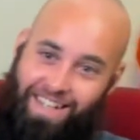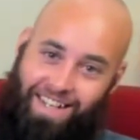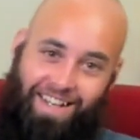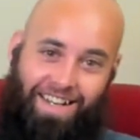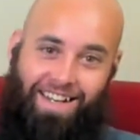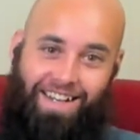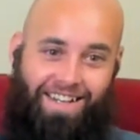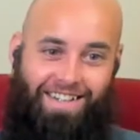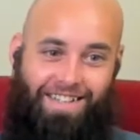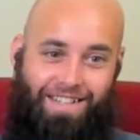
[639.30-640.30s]

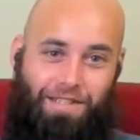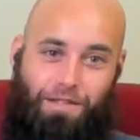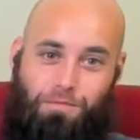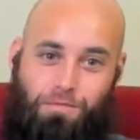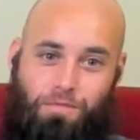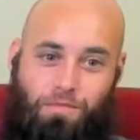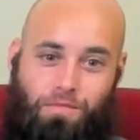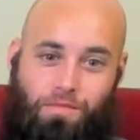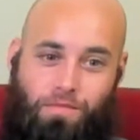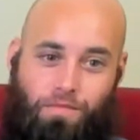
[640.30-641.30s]

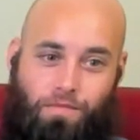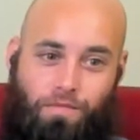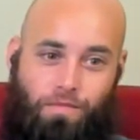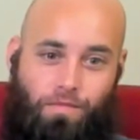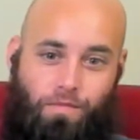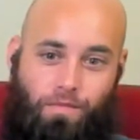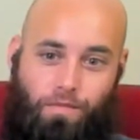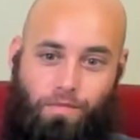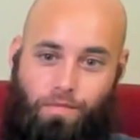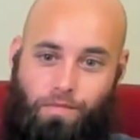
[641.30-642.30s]

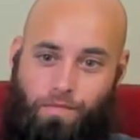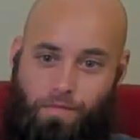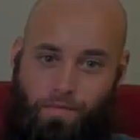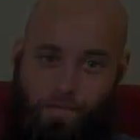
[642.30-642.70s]
This person isn't speaking.